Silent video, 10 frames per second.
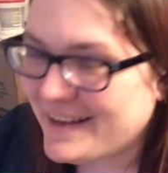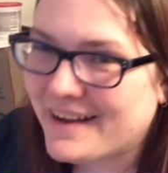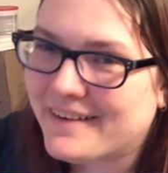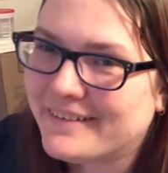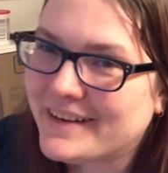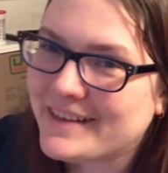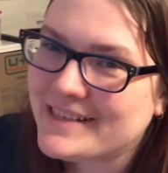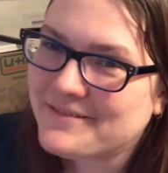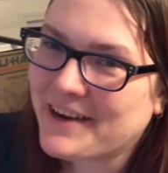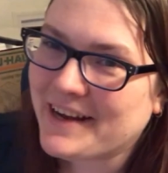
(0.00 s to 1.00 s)
All right, thanks
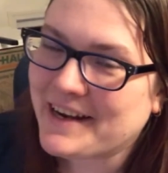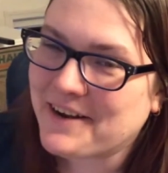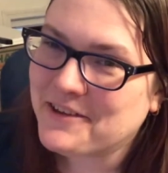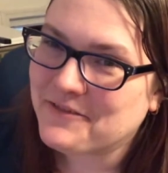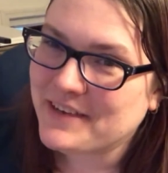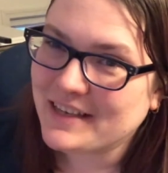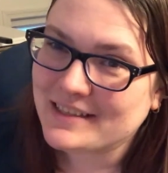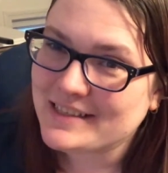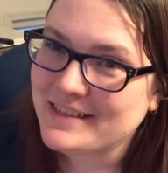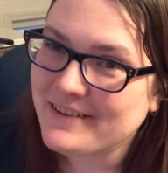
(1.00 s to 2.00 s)
for hanging out with me. I'll
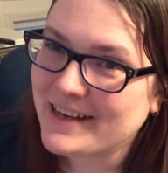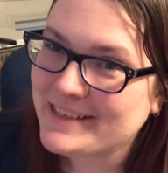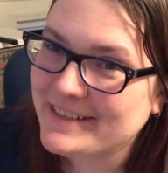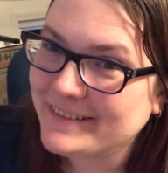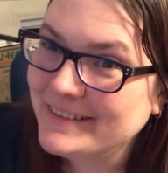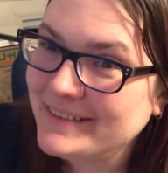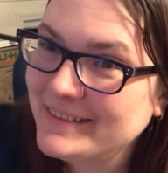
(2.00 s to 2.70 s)
see you guys soon.